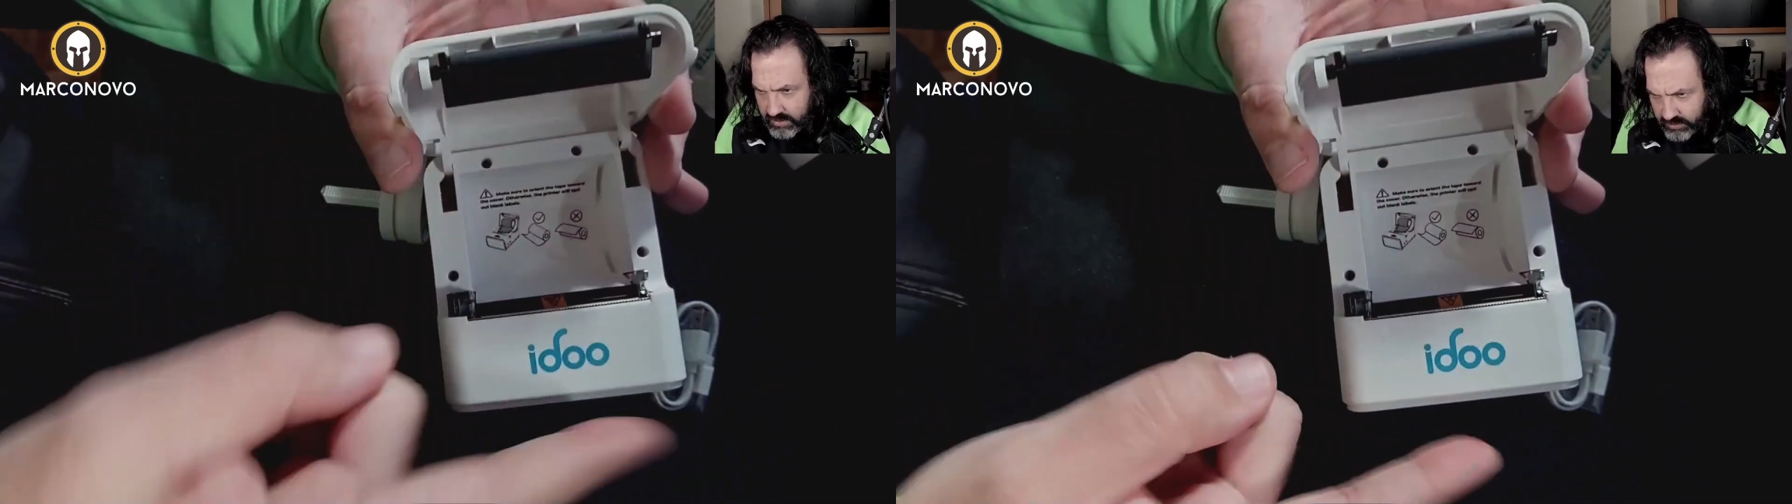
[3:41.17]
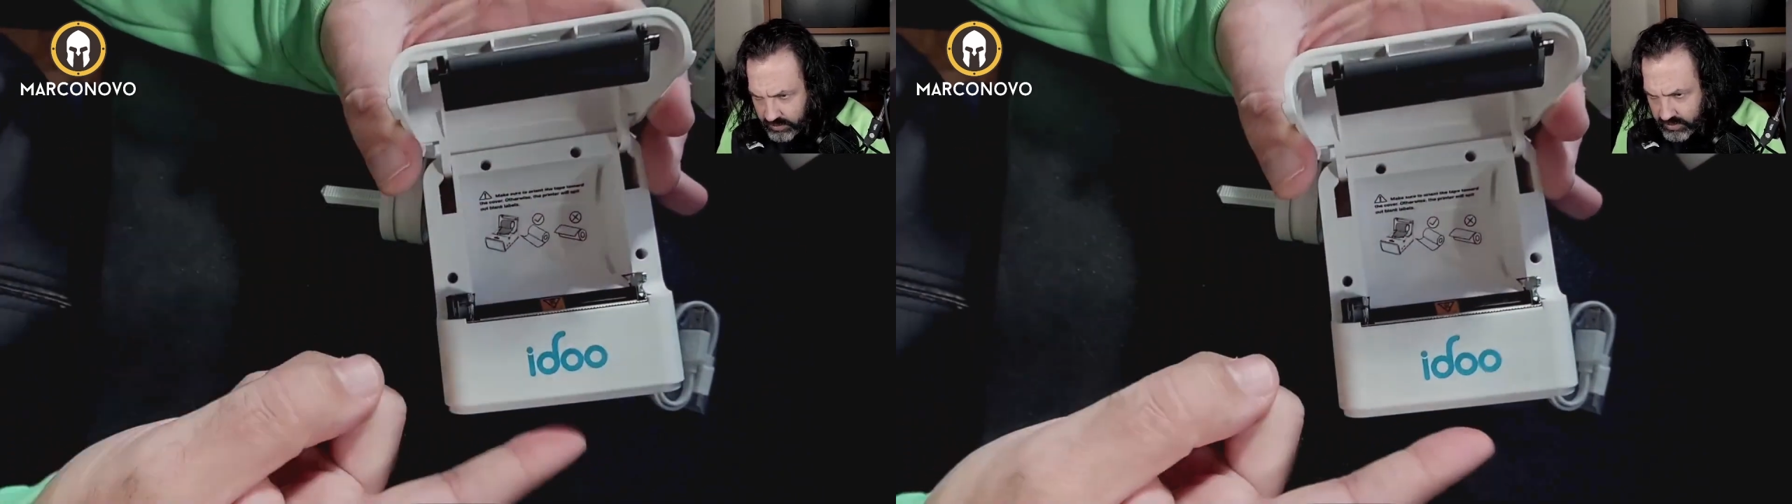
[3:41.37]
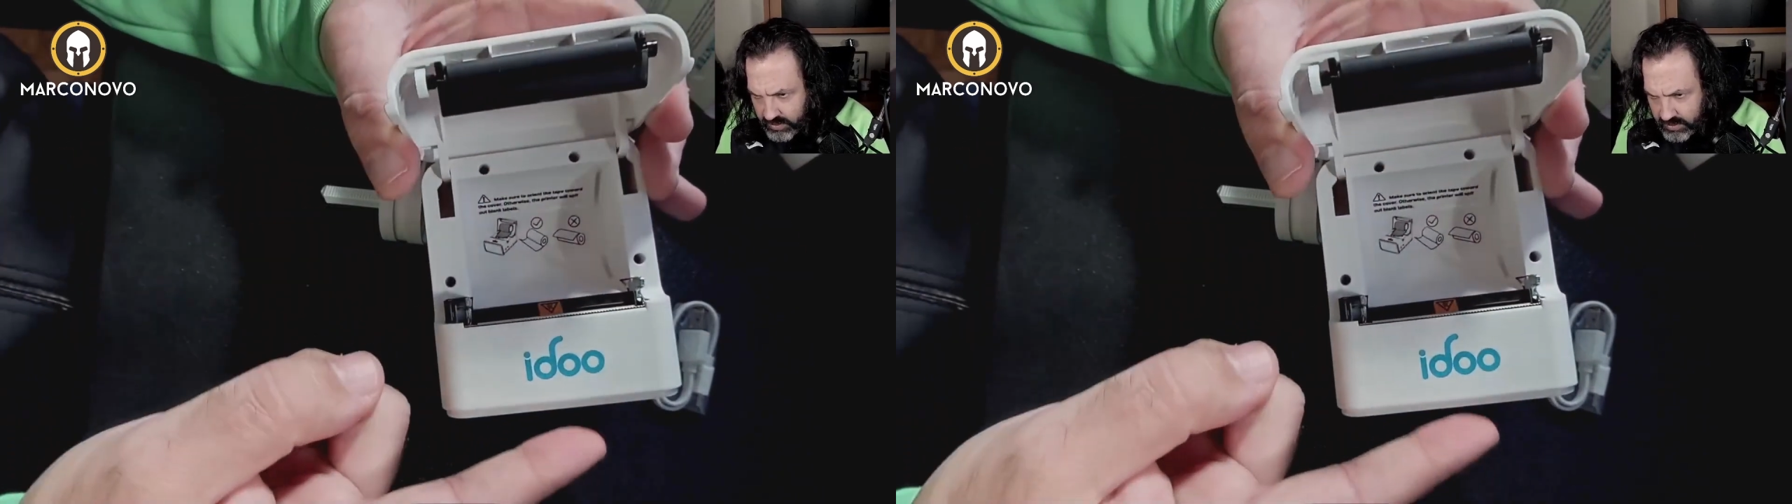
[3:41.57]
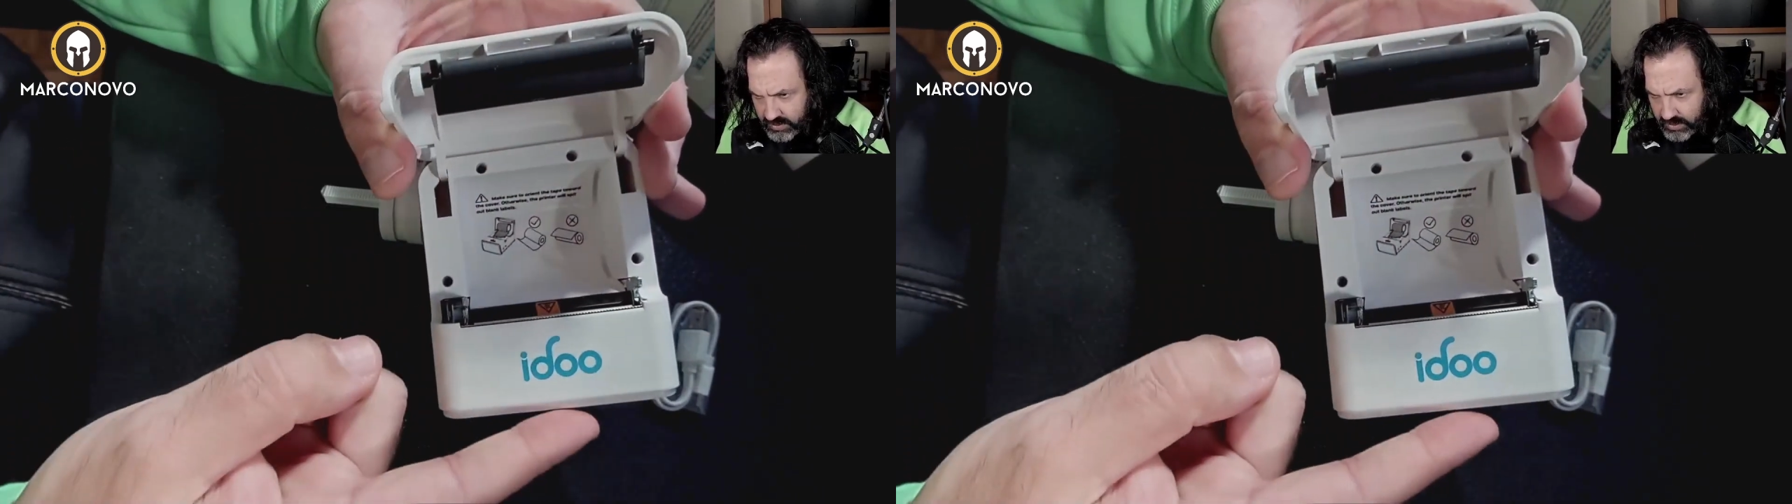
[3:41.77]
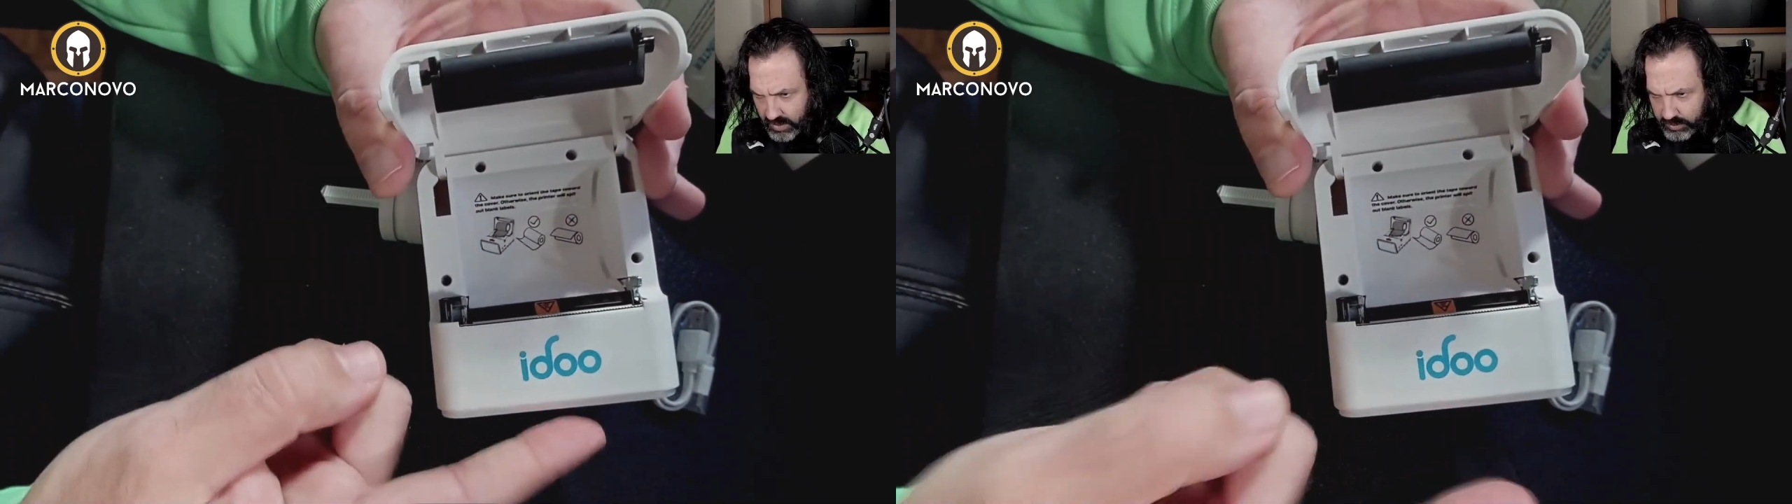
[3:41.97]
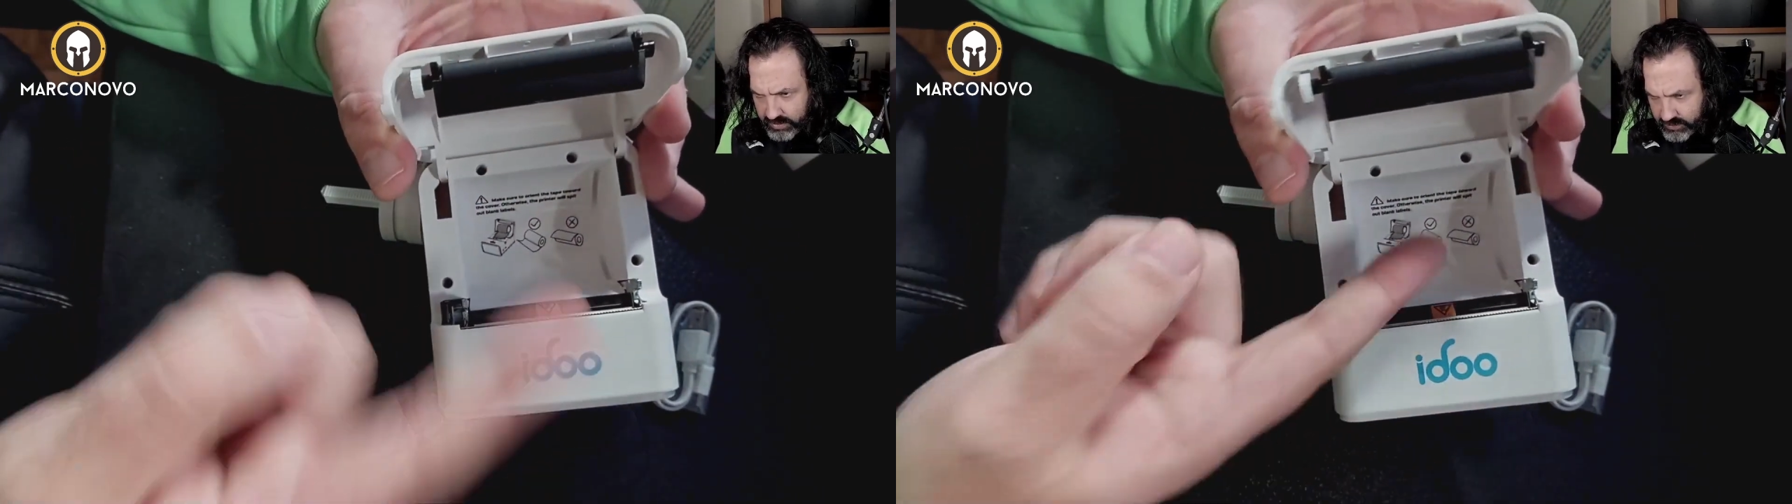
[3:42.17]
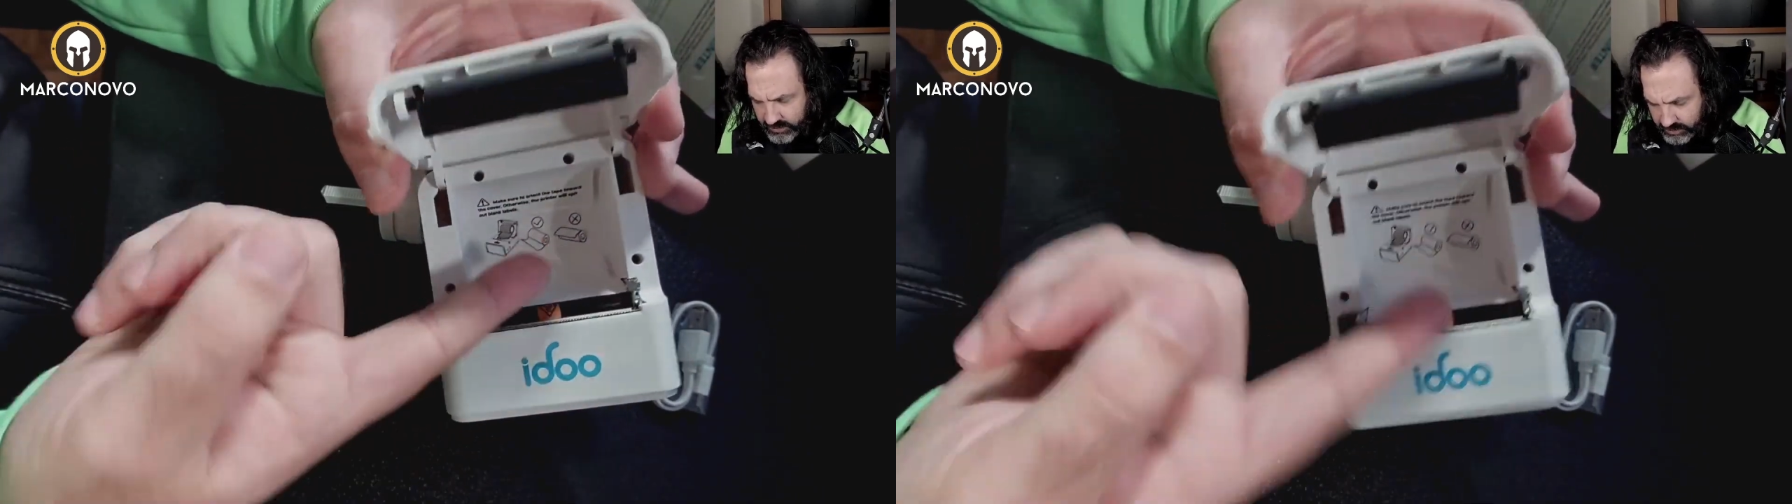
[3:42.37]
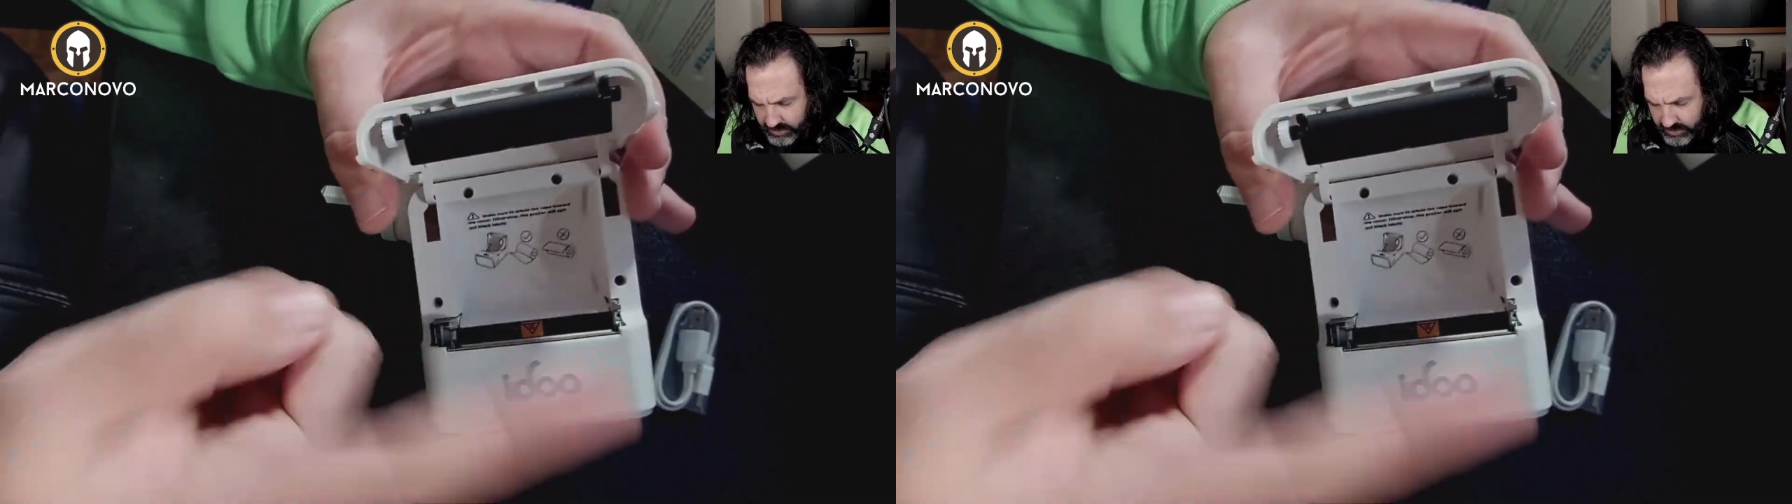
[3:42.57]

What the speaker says: from the top, from